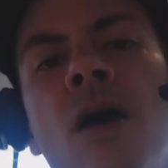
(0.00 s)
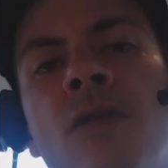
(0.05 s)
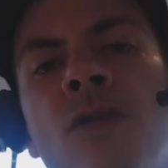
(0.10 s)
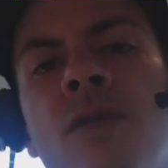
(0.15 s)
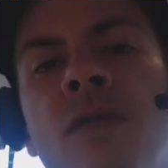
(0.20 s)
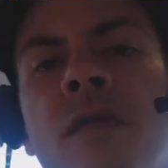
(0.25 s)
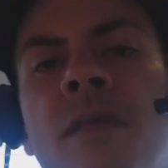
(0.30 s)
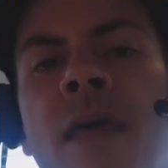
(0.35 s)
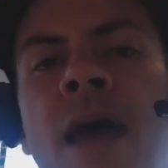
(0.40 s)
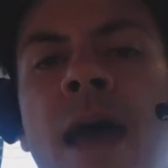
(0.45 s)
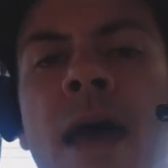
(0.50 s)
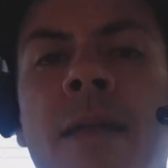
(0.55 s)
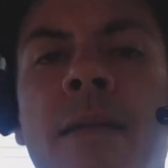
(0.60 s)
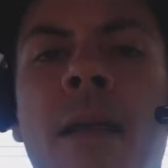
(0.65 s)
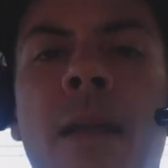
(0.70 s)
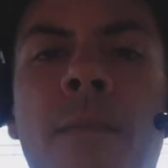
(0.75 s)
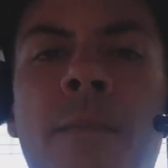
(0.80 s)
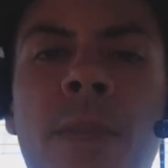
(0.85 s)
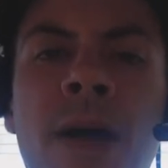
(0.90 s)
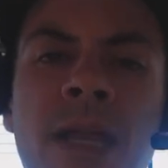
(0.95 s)
Other than
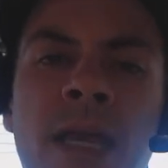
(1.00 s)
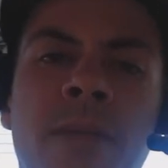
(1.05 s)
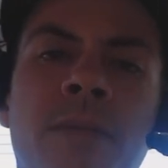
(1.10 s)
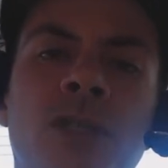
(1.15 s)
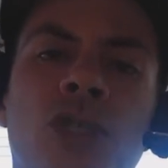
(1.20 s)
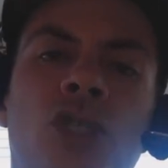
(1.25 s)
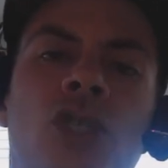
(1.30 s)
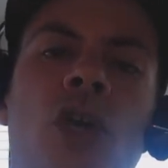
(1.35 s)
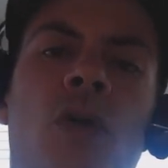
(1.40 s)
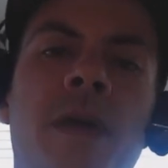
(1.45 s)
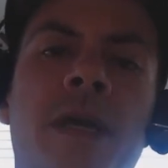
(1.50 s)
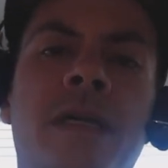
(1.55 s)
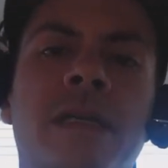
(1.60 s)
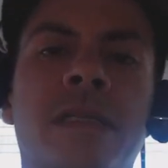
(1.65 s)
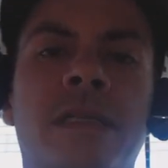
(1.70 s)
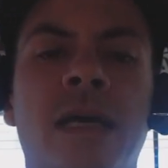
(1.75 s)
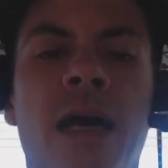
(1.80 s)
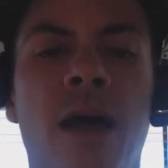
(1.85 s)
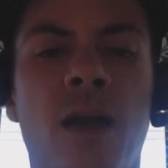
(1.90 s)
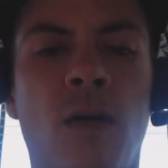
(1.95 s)
that, my name is Joey
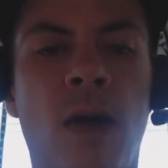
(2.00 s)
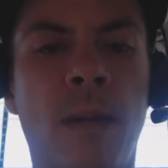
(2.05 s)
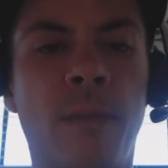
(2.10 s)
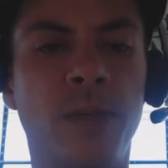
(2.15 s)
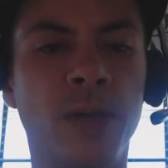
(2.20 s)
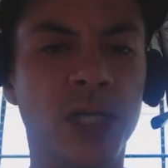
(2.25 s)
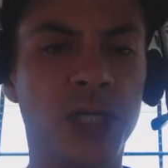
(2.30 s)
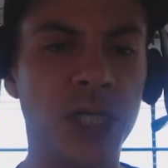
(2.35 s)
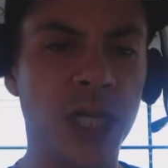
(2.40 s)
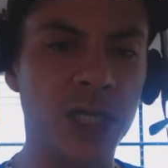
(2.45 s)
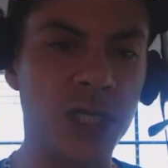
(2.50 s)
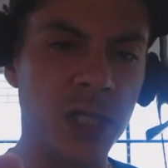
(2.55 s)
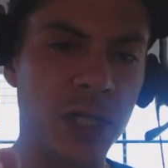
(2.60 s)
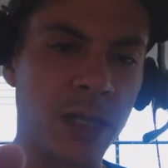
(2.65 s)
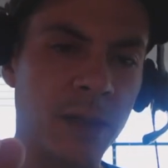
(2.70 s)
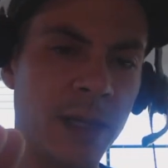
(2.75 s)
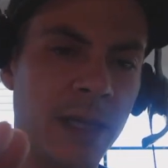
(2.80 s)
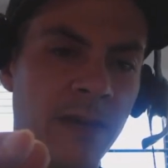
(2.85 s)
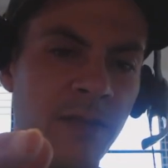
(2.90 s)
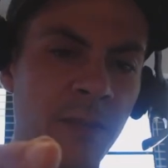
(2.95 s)
Cassano. I appreciate
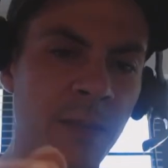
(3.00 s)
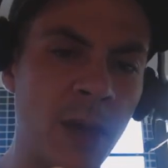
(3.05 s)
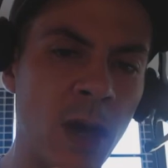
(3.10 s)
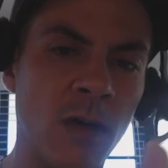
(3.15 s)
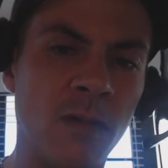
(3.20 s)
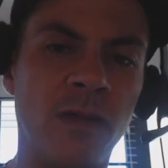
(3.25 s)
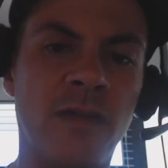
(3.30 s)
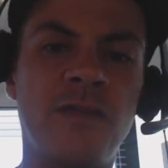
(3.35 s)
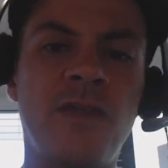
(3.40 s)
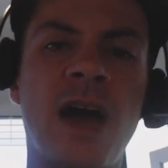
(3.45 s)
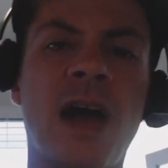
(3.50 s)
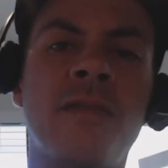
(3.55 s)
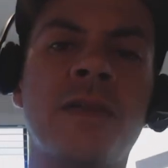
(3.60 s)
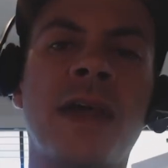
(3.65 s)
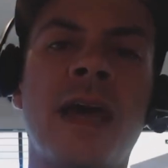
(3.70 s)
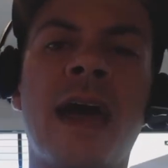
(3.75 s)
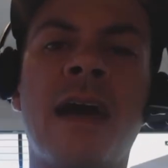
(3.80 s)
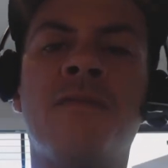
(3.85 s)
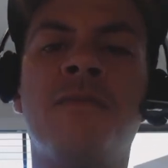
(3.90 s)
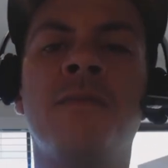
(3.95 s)
you giving me over
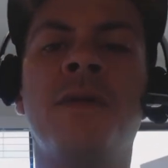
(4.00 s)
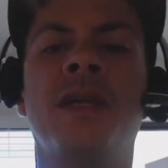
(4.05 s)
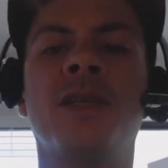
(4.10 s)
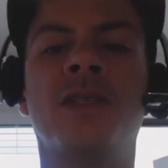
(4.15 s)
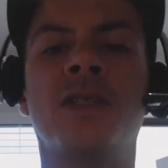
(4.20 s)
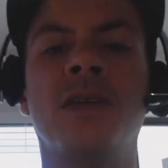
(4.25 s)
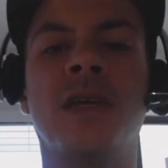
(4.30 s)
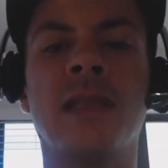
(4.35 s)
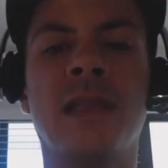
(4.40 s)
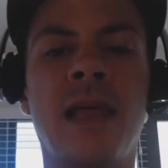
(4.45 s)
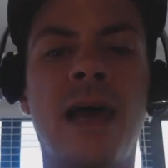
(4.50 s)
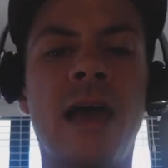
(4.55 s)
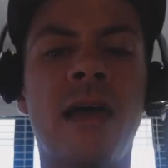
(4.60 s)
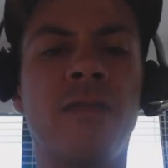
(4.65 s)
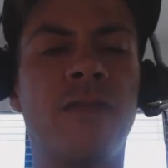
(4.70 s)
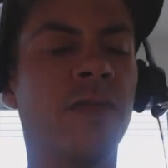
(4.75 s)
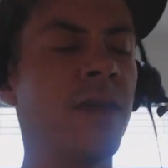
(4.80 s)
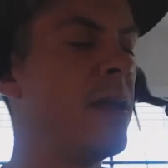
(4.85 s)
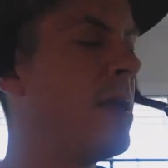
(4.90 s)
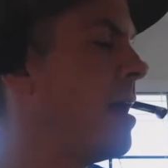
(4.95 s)
5.5 minutes of your
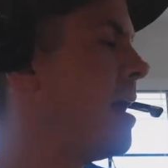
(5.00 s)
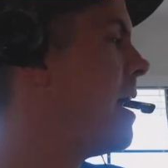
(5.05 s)
life.